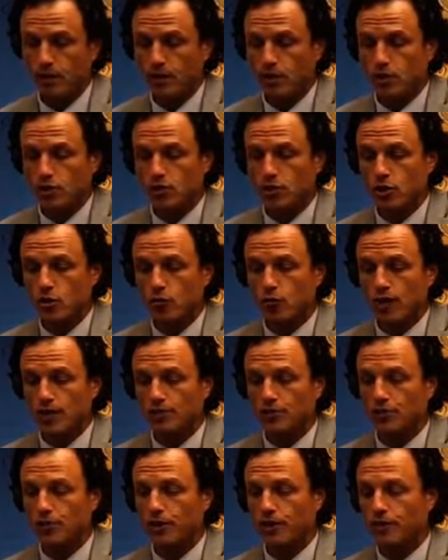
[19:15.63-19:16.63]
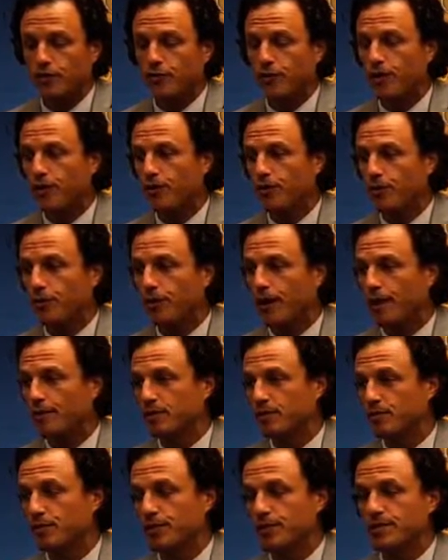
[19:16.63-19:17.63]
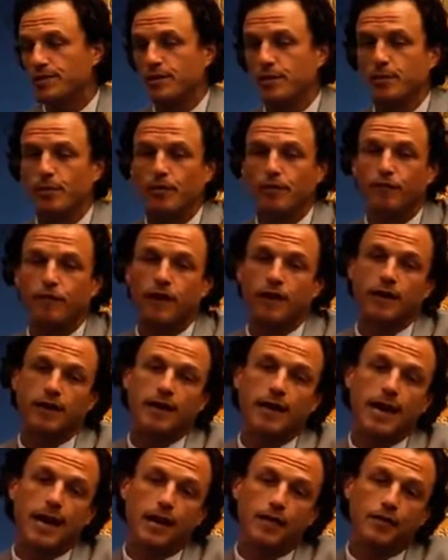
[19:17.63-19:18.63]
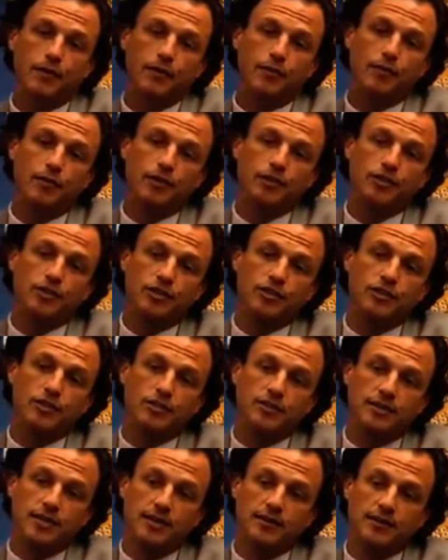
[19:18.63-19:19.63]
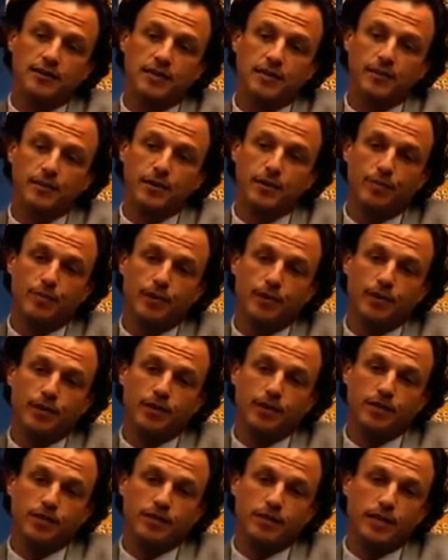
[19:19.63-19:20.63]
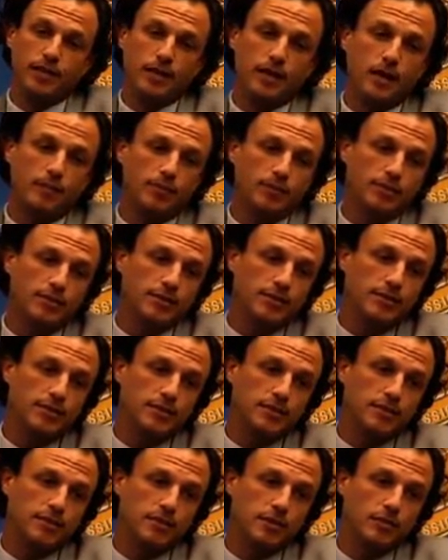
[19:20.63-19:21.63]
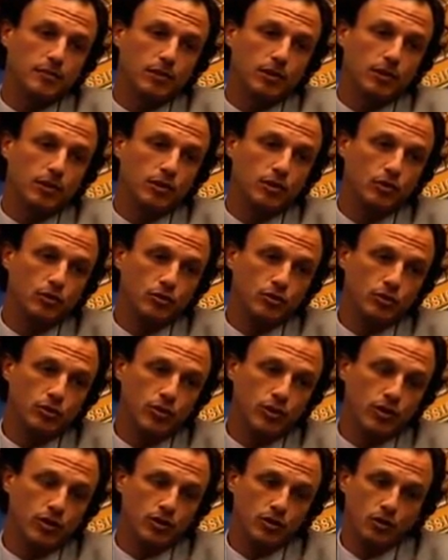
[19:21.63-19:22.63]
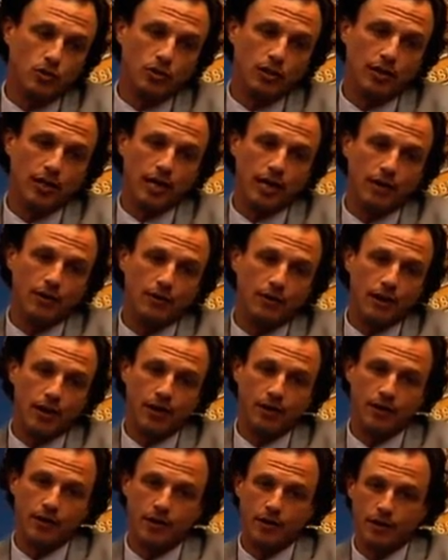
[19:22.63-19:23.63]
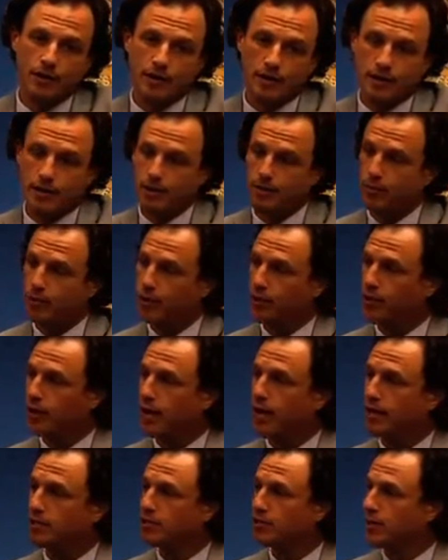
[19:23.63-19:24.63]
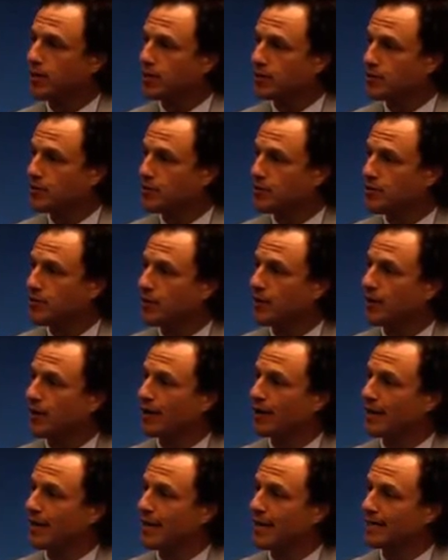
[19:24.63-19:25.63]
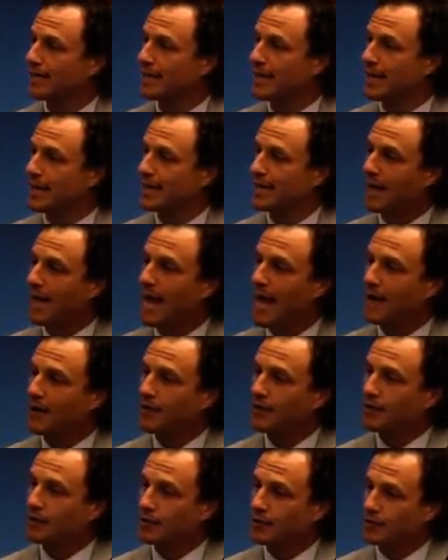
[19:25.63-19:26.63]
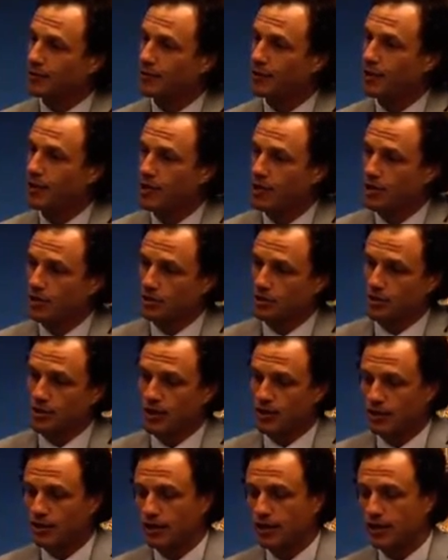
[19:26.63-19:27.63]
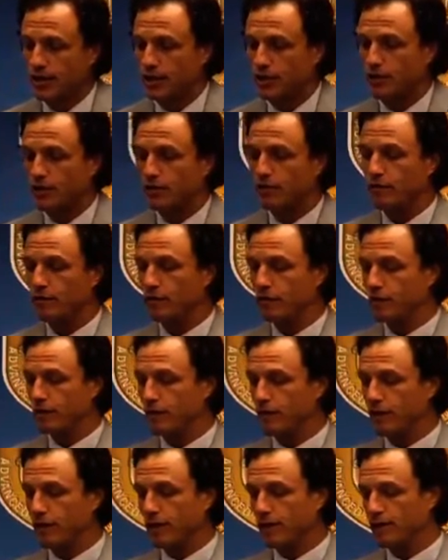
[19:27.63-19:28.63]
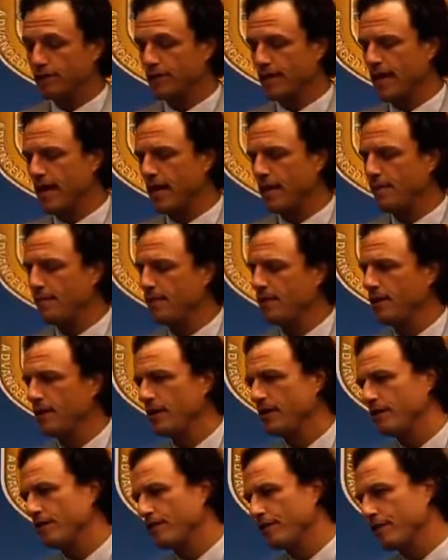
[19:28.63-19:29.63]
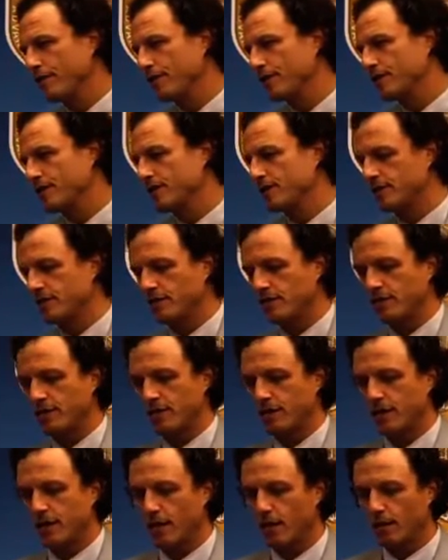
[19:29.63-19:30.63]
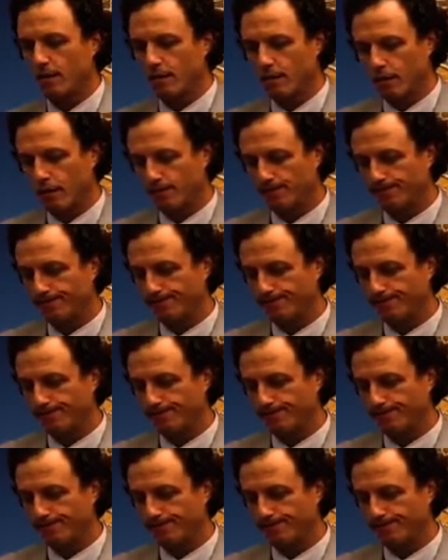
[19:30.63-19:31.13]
So retrograde urethrogram is pretty simple. Find a catheter, put it just inside the tip of the penis, get a couple cc's in the balloon so things don't leak out around, and put your contrast through there. Again, take laterals so that you can get a good view of things. An AP for this isn't very helpful.